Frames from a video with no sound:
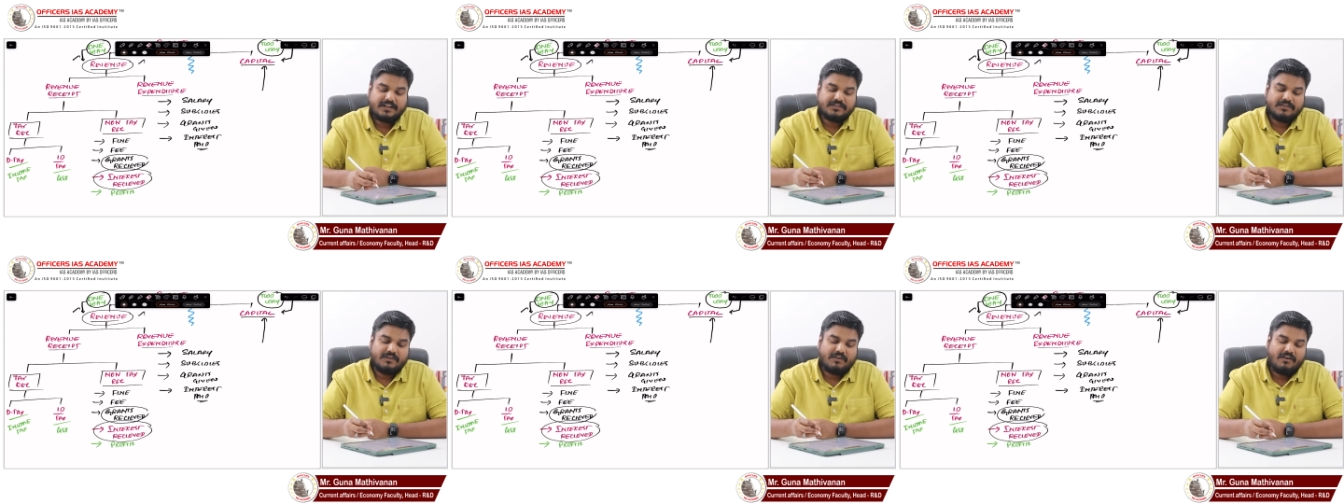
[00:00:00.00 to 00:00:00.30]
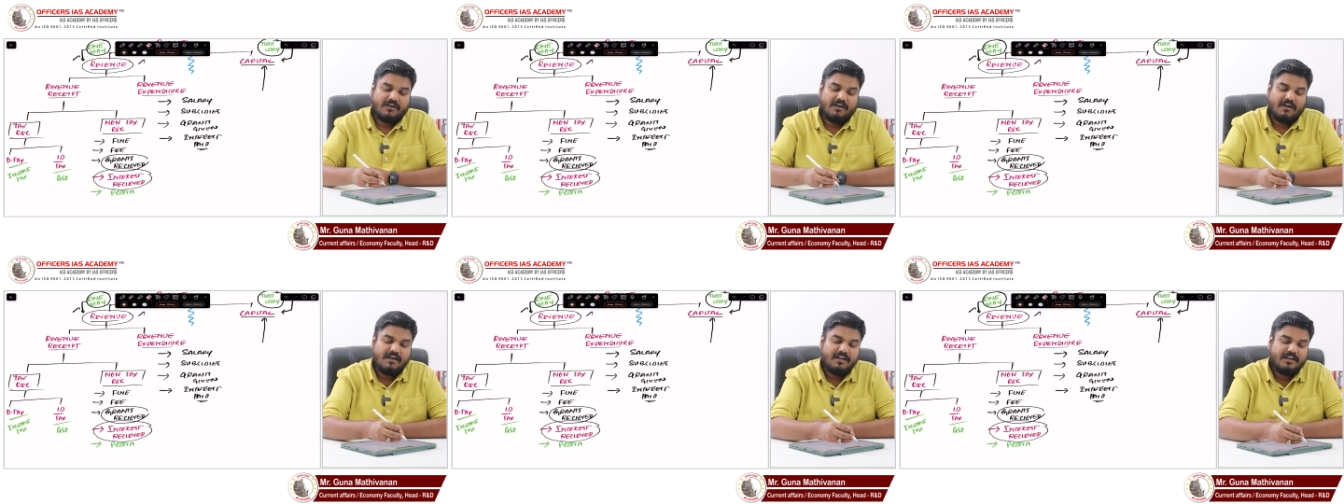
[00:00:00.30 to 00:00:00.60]
So
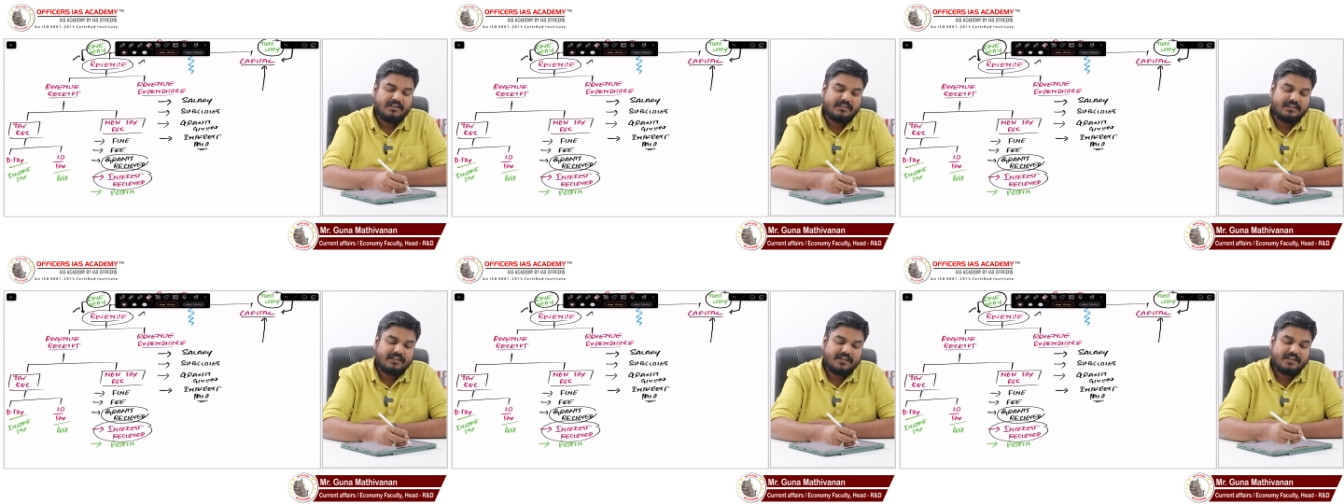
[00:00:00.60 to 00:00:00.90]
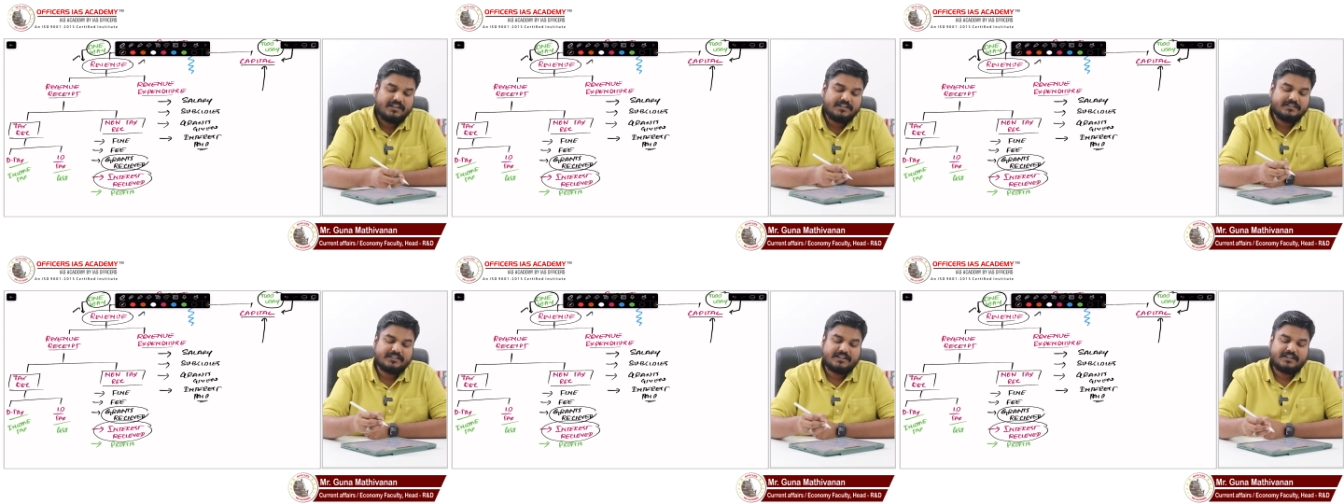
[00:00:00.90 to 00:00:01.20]
all
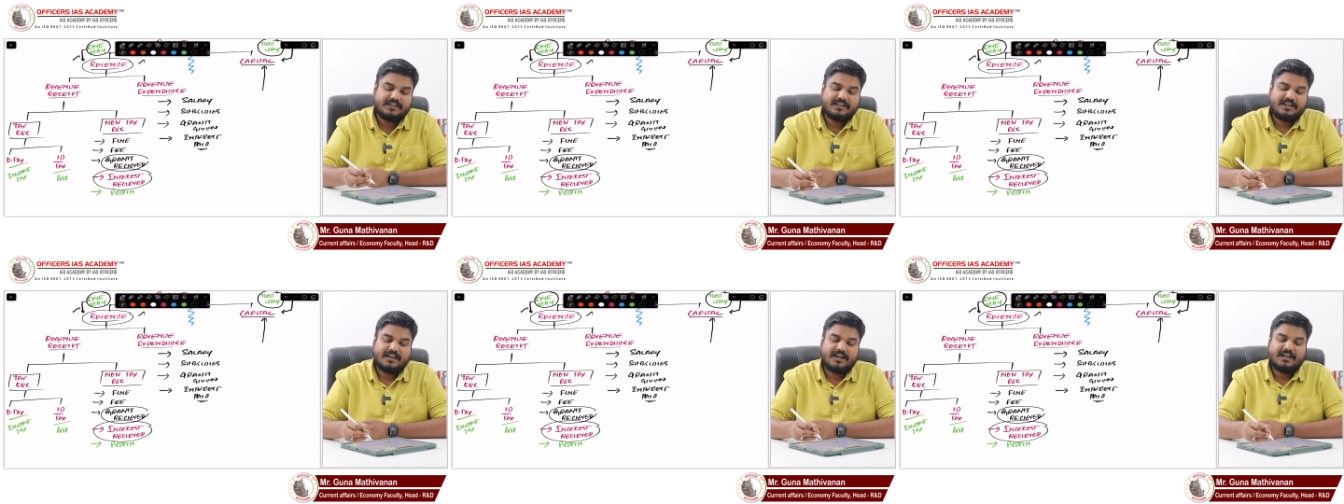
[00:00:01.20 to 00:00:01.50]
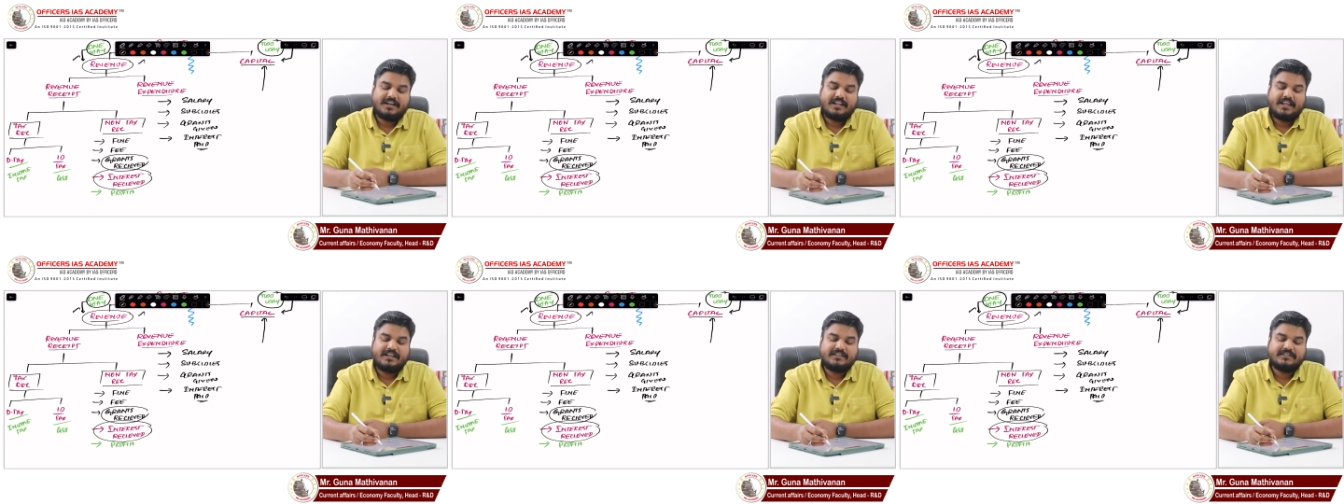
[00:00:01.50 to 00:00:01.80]
these
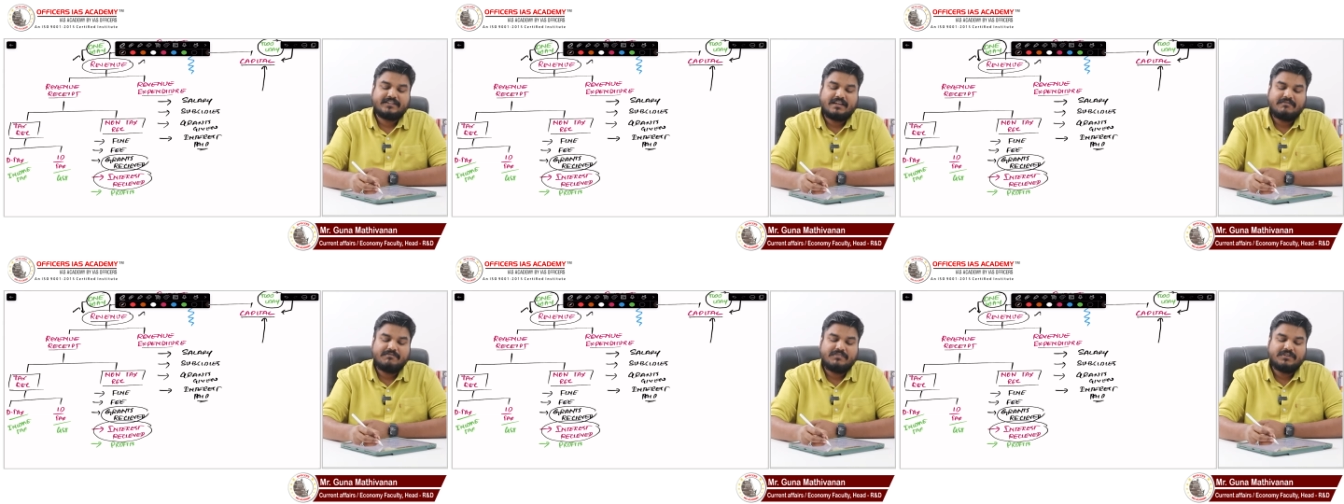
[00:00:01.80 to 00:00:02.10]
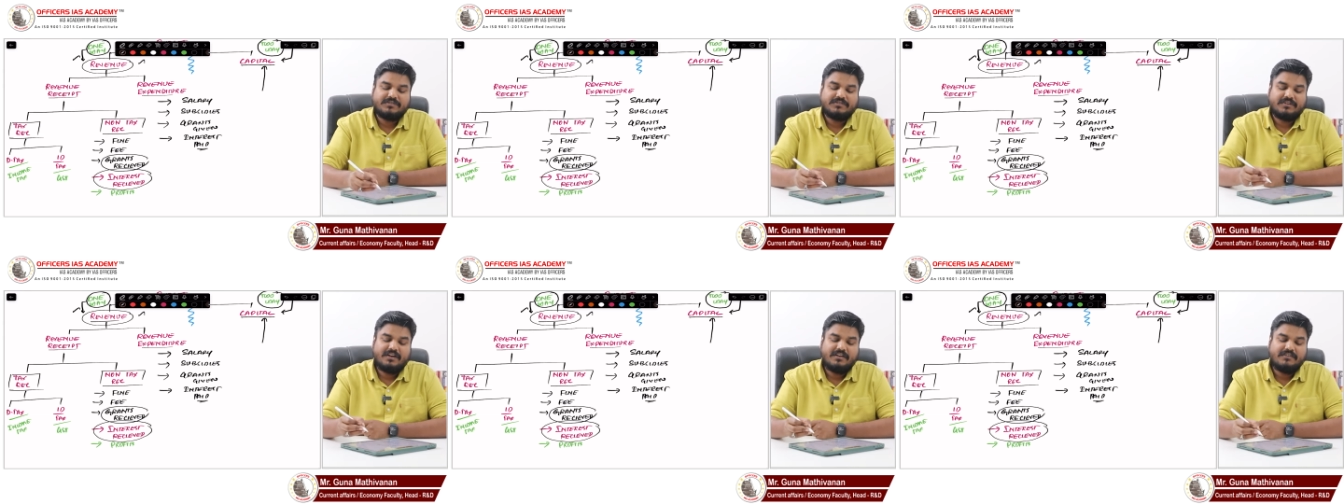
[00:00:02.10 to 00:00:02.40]
are
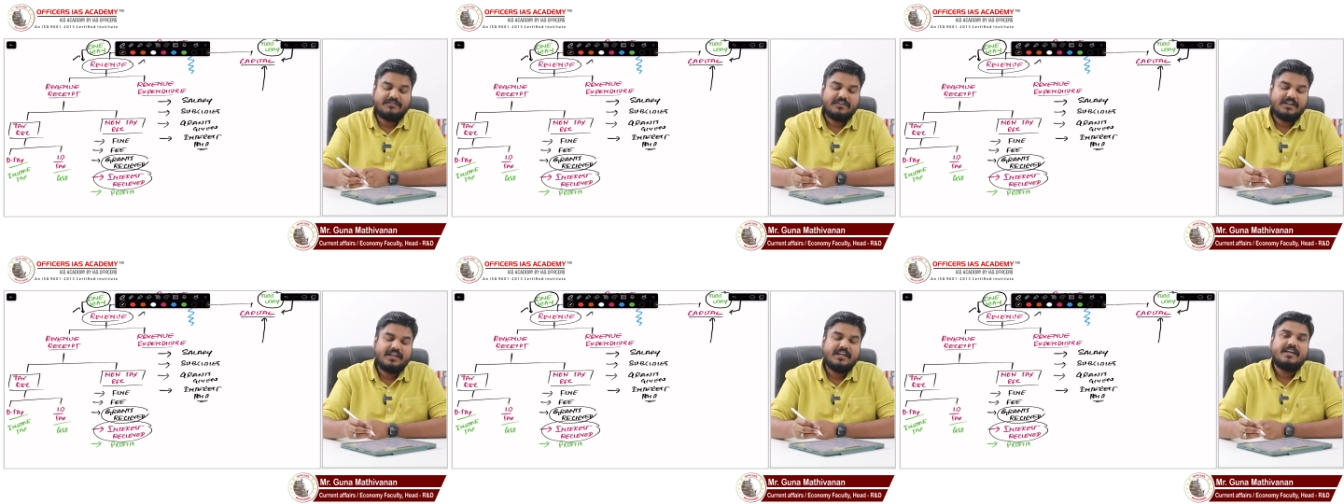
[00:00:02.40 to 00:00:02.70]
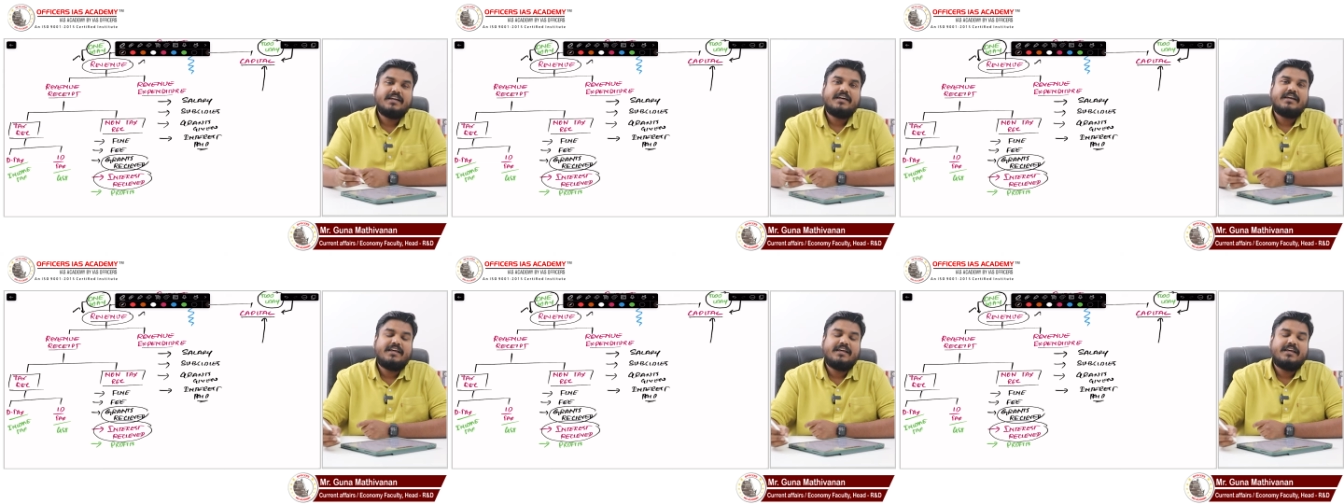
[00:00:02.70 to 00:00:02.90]
examples of